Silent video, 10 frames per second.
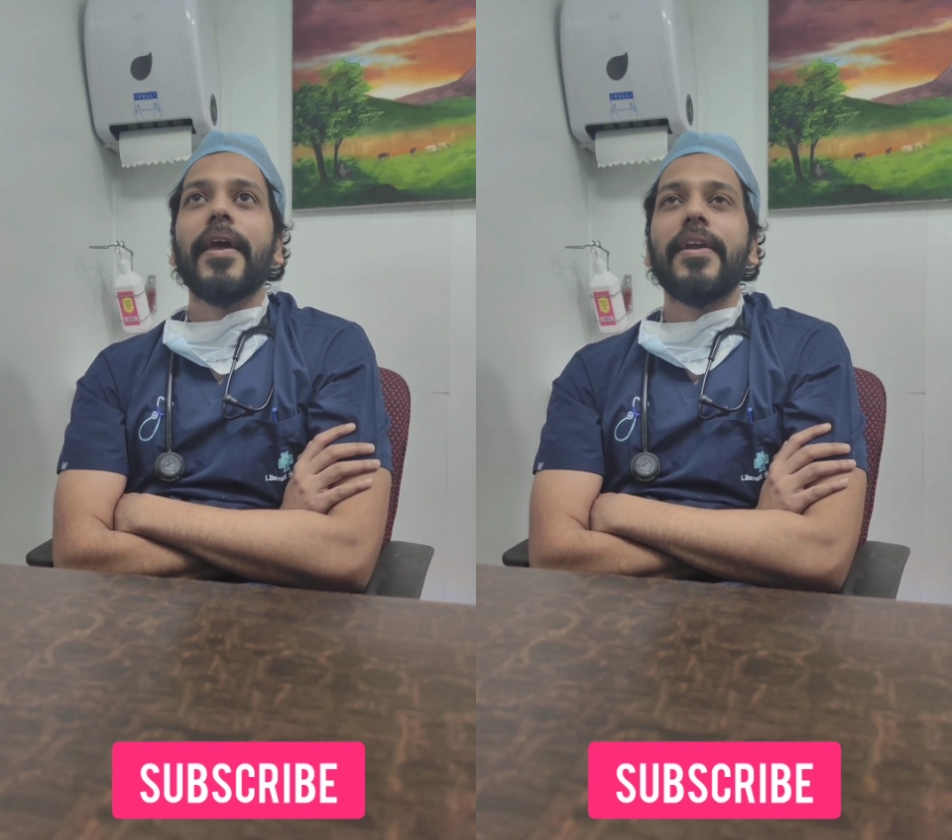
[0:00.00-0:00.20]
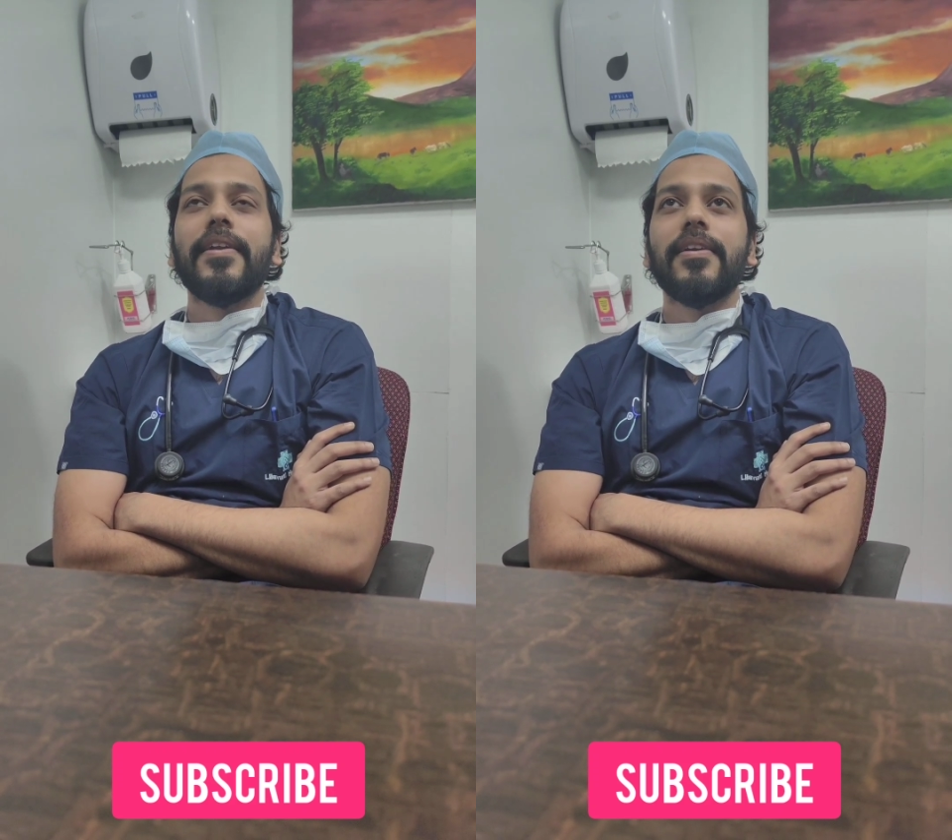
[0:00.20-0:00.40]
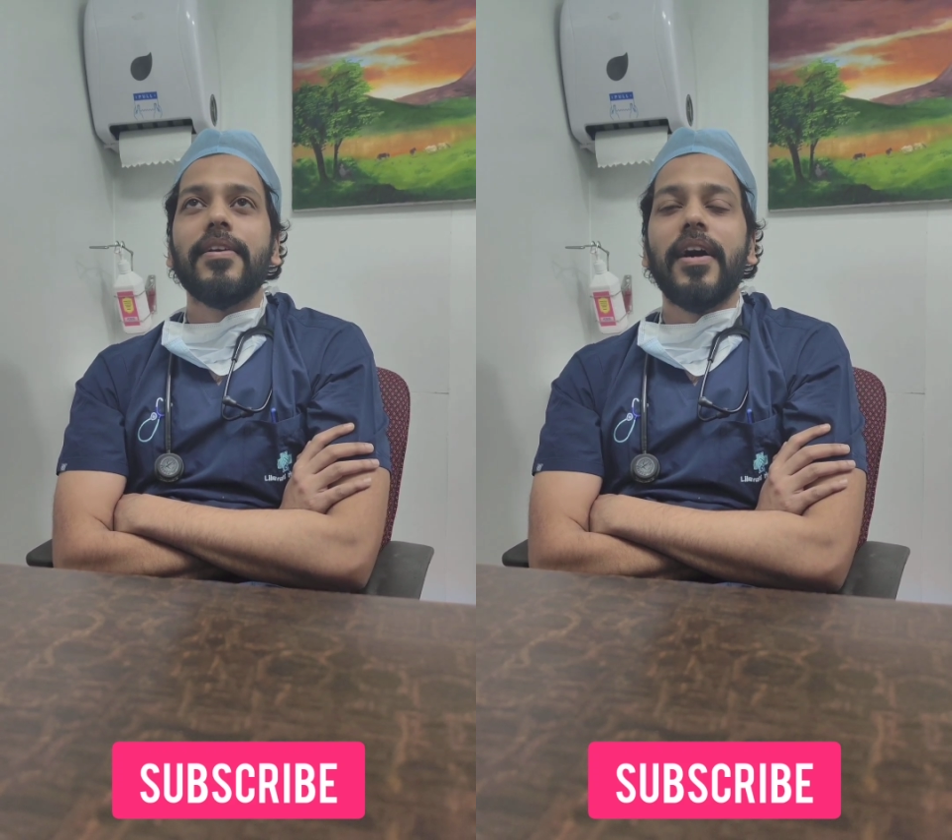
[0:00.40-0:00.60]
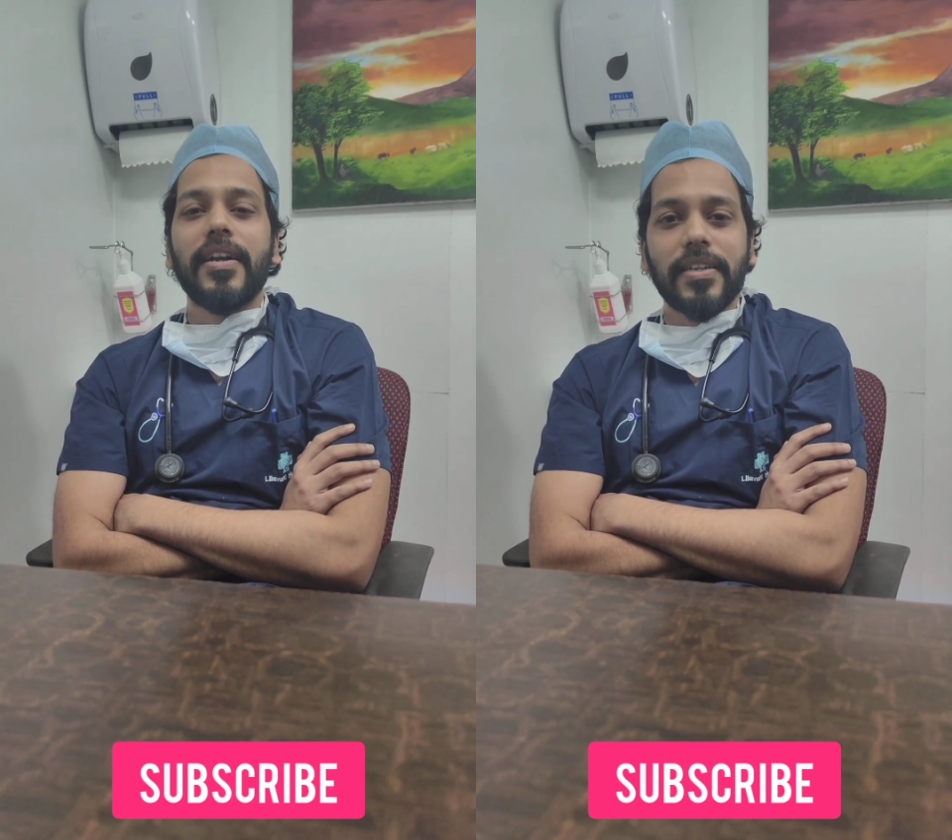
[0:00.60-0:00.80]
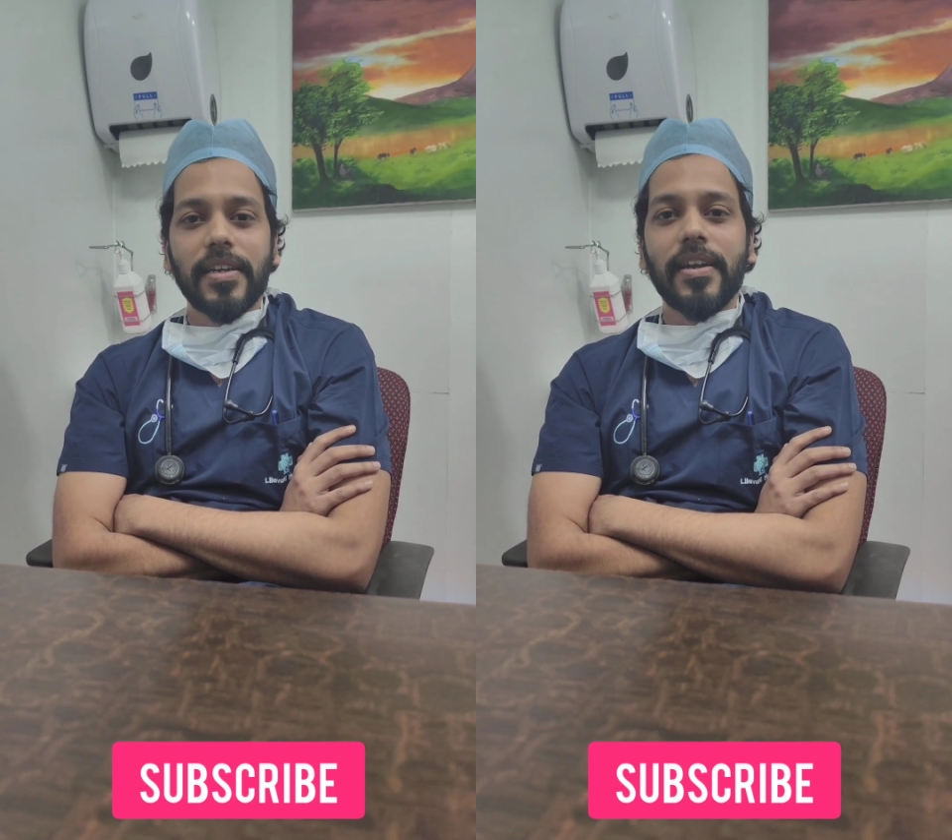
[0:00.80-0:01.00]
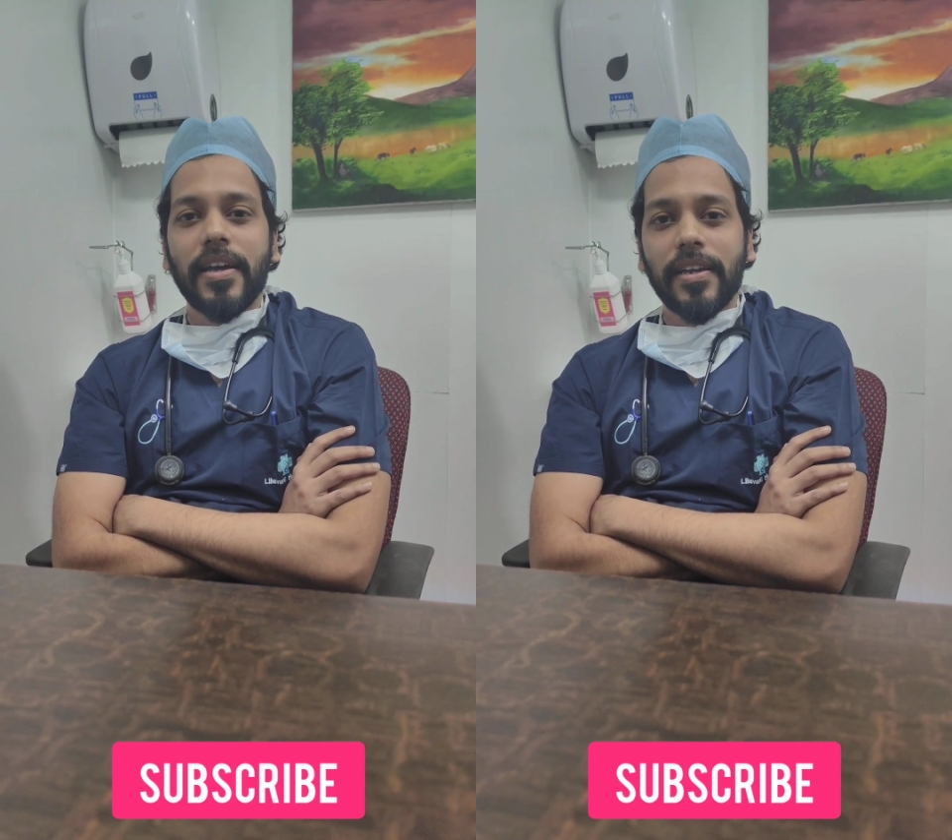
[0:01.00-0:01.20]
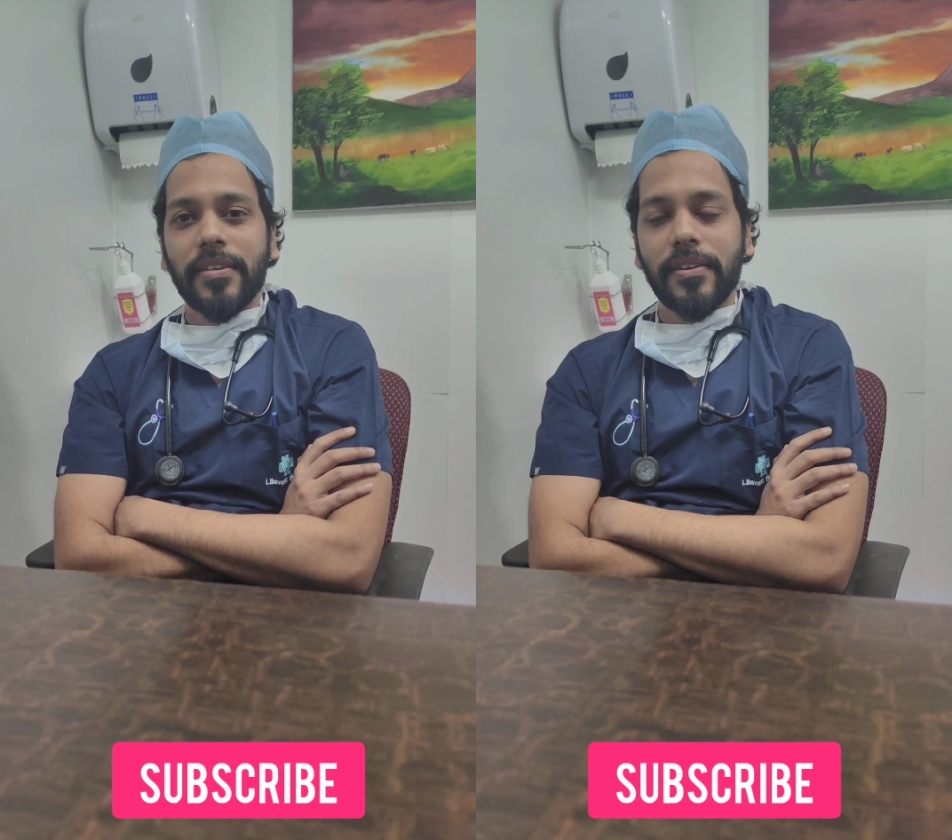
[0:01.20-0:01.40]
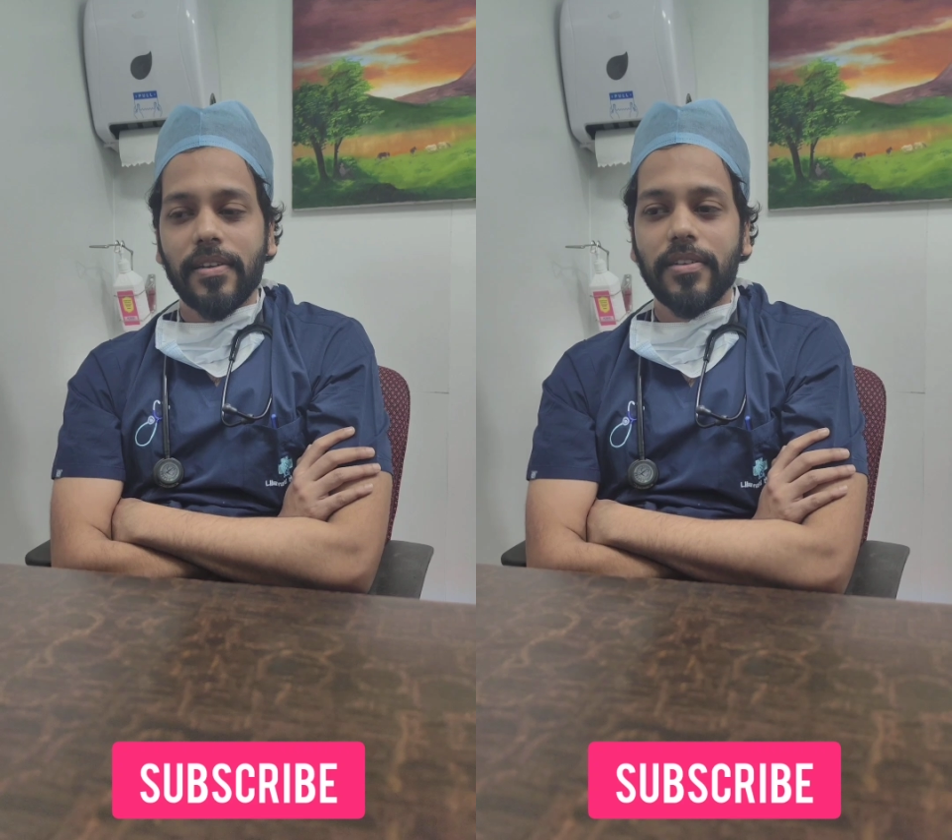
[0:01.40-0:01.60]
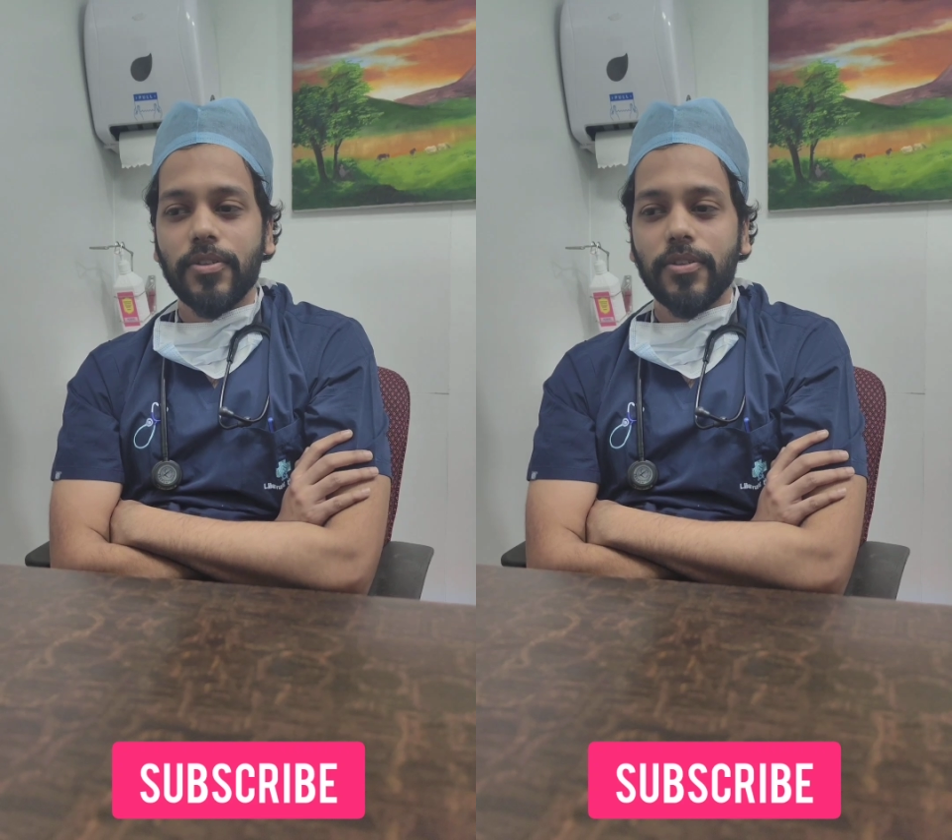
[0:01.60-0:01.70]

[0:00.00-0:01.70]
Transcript: and arterial line.